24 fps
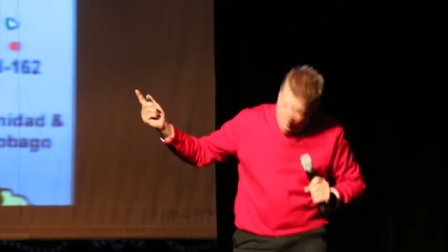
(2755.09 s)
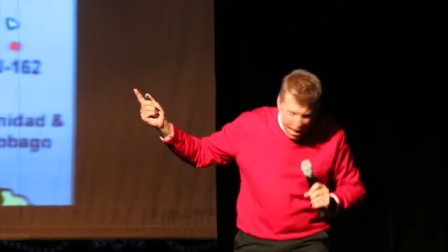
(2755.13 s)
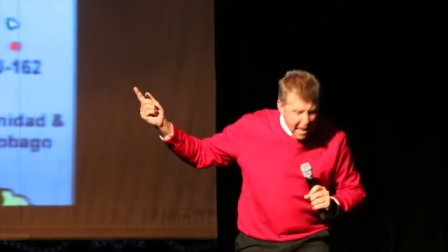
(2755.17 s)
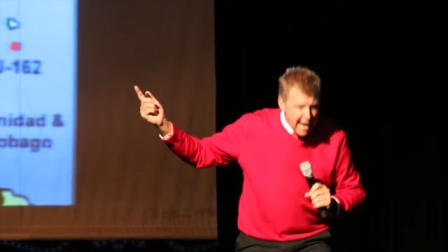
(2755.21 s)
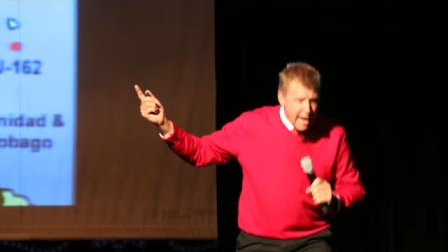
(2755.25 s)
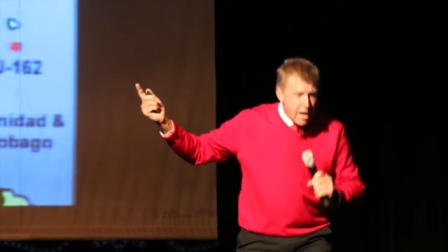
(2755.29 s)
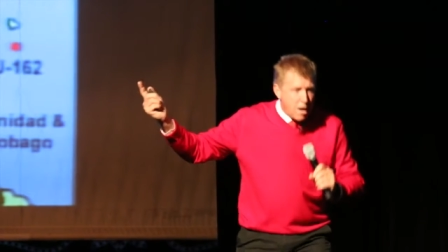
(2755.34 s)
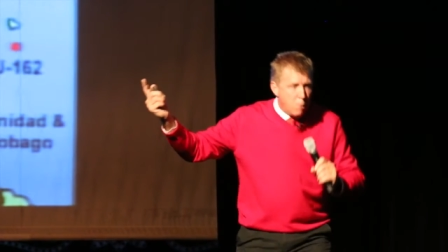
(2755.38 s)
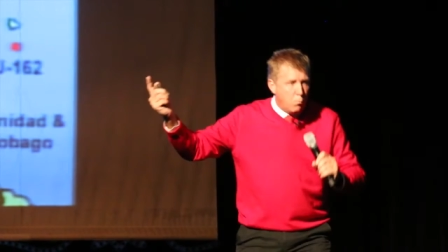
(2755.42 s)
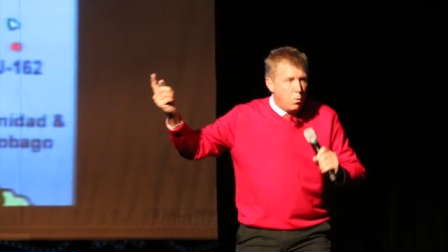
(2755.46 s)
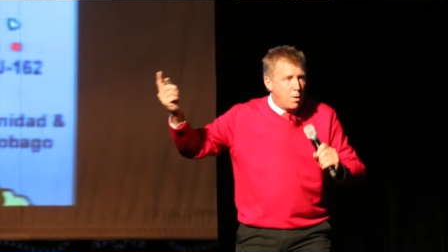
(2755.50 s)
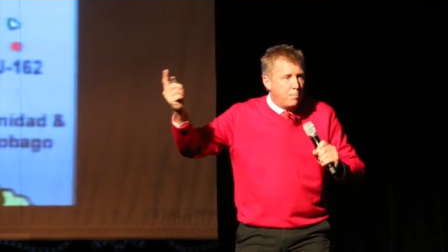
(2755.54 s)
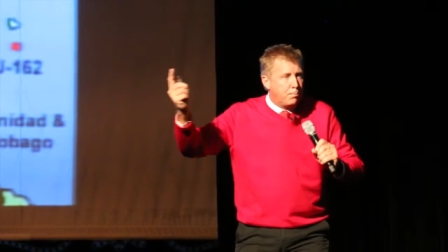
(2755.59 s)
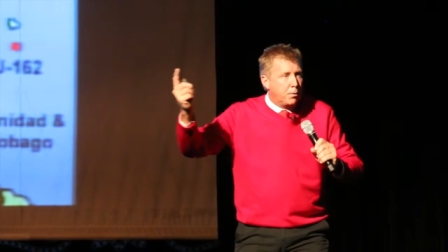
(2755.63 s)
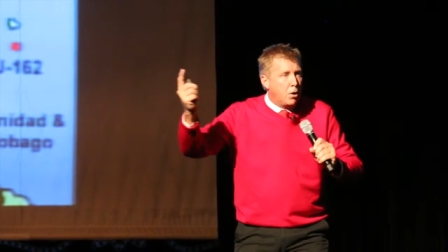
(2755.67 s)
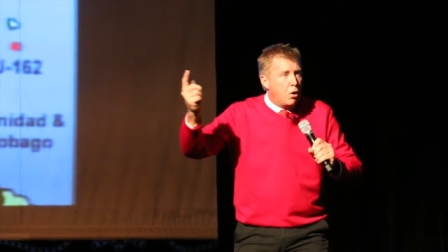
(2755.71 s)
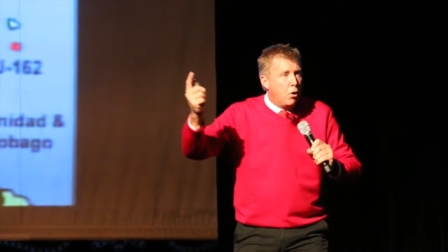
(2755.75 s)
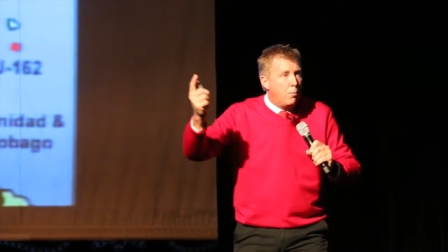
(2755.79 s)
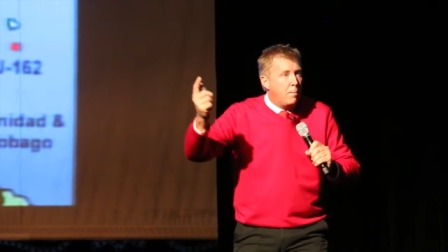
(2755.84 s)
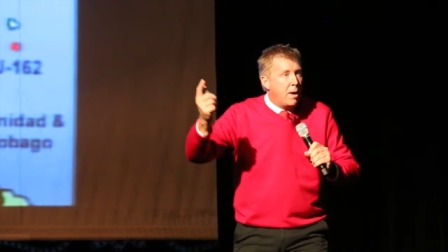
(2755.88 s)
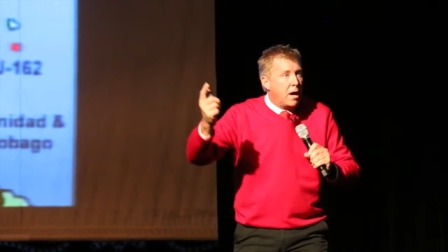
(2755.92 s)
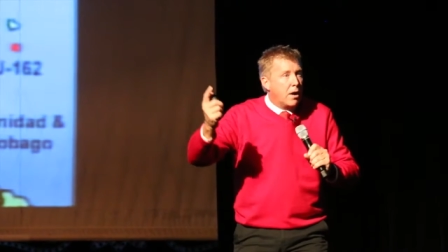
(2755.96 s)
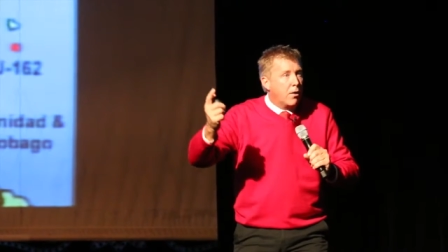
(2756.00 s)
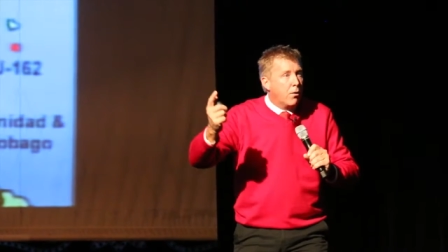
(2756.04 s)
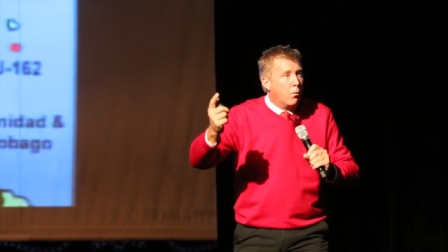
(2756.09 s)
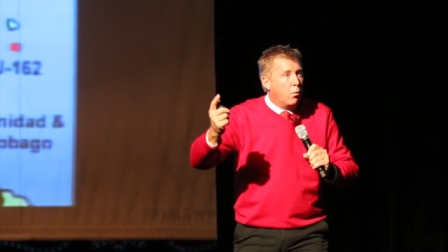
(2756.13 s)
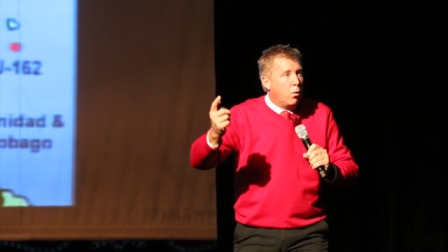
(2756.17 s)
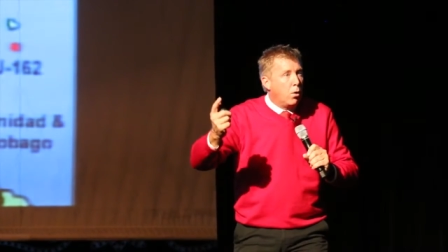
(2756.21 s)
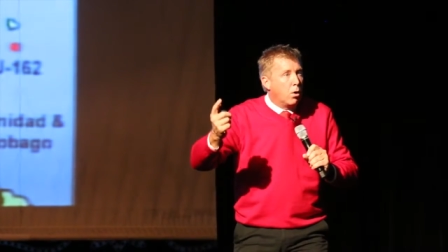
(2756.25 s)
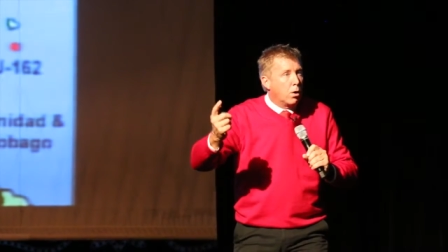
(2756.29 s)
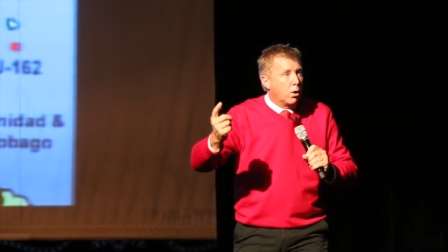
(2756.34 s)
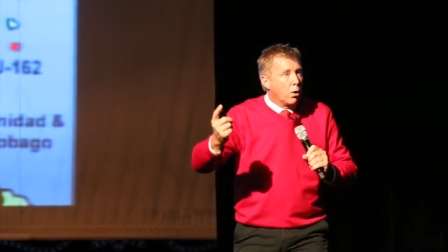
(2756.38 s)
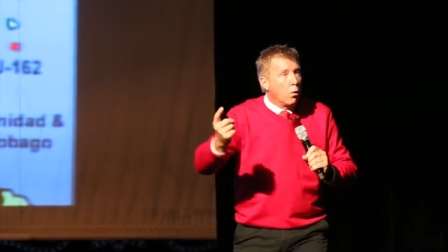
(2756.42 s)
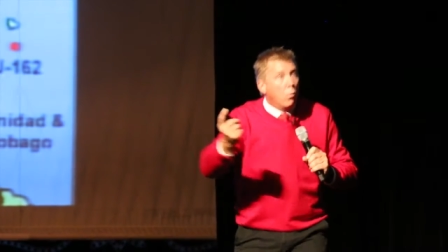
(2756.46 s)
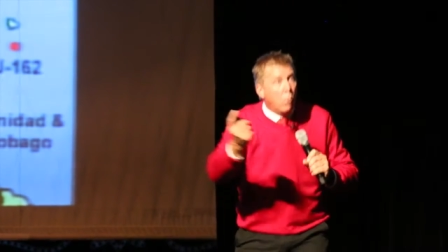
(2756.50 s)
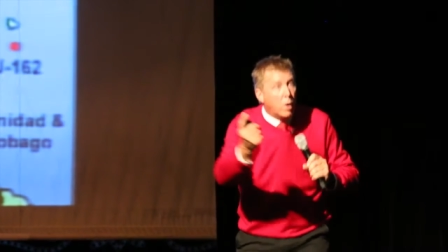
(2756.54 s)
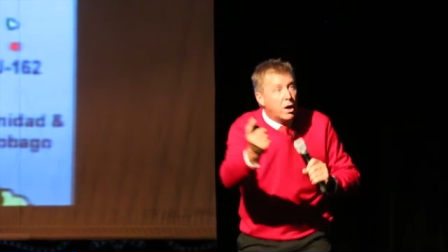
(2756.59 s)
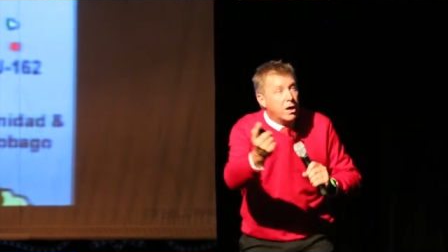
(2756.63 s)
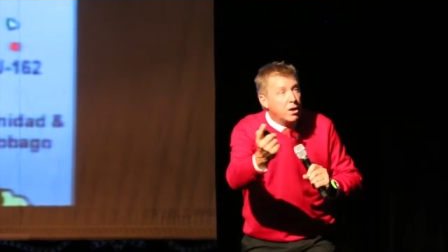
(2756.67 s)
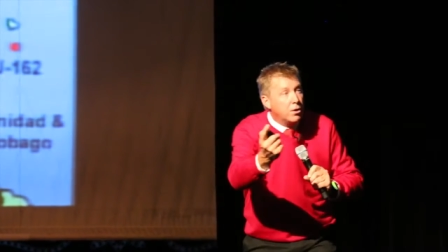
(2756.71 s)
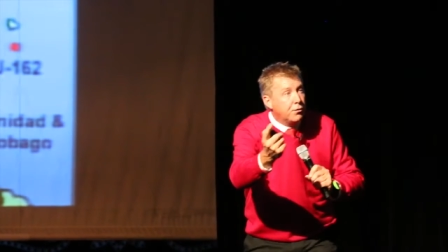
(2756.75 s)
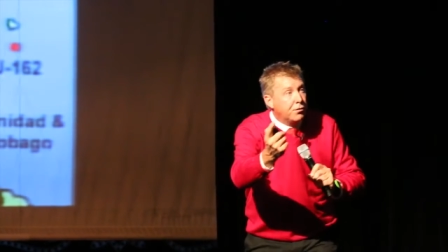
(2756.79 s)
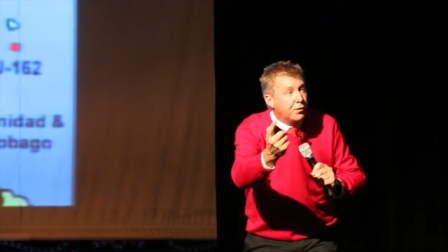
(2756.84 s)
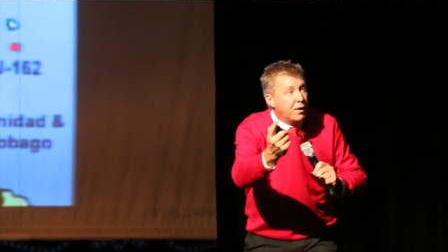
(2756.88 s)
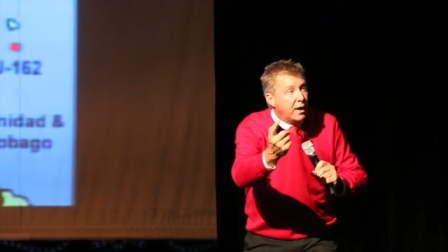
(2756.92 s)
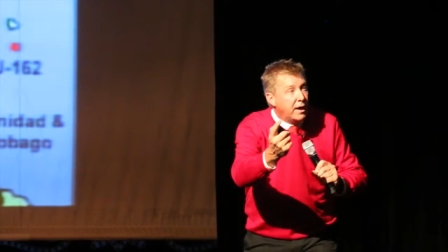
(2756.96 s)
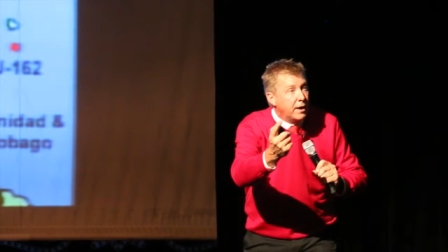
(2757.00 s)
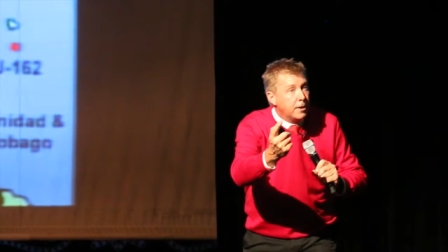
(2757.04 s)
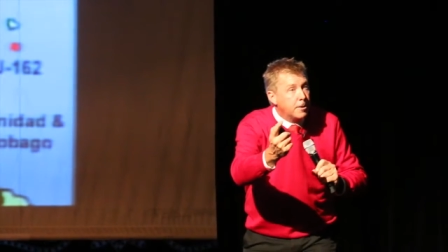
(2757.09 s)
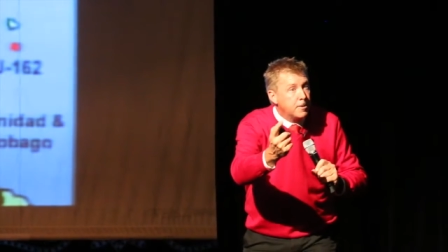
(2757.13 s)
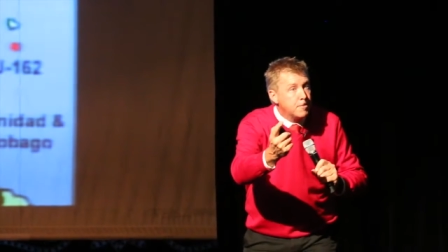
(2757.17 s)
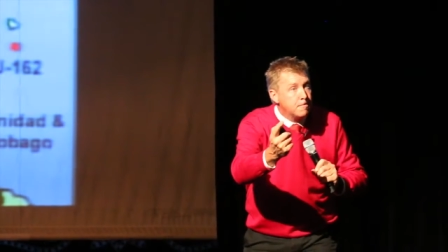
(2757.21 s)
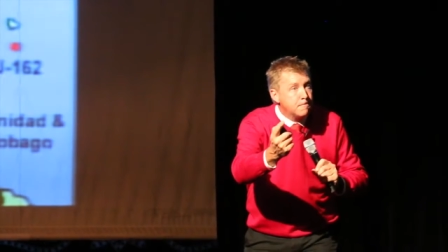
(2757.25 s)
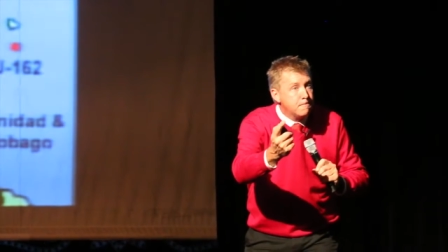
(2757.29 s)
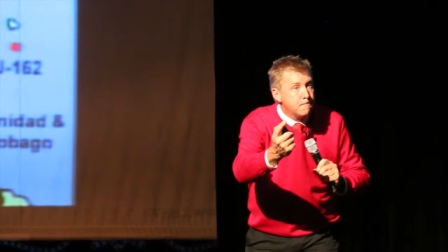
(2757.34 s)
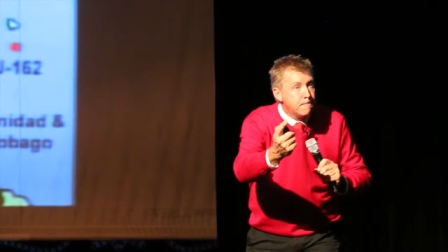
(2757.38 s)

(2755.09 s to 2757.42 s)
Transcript: bam, we blow them out of the water. What do you think?